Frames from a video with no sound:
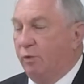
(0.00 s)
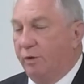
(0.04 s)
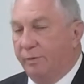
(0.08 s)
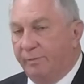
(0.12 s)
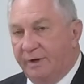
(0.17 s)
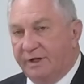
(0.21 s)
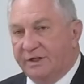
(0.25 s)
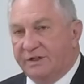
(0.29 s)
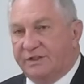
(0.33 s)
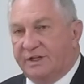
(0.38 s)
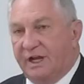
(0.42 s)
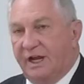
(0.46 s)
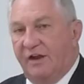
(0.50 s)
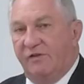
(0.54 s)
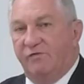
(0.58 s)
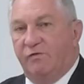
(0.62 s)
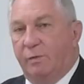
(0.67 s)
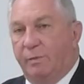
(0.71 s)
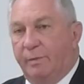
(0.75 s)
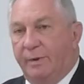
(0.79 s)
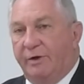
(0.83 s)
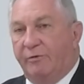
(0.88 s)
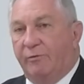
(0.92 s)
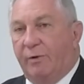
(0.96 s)
We've been saved.
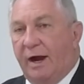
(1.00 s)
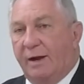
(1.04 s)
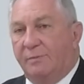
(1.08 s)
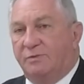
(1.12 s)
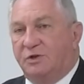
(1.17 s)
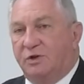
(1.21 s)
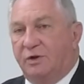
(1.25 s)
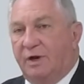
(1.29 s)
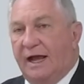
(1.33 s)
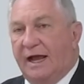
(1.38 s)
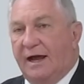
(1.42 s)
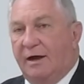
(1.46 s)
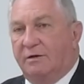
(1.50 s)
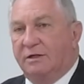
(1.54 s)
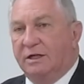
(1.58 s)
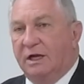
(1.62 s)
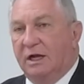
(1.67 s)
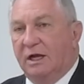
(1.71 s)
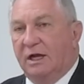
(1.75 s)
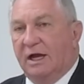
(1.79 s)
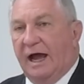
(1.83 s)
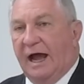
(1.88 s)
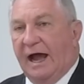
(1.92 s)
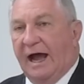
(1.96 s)
We've been raptured out.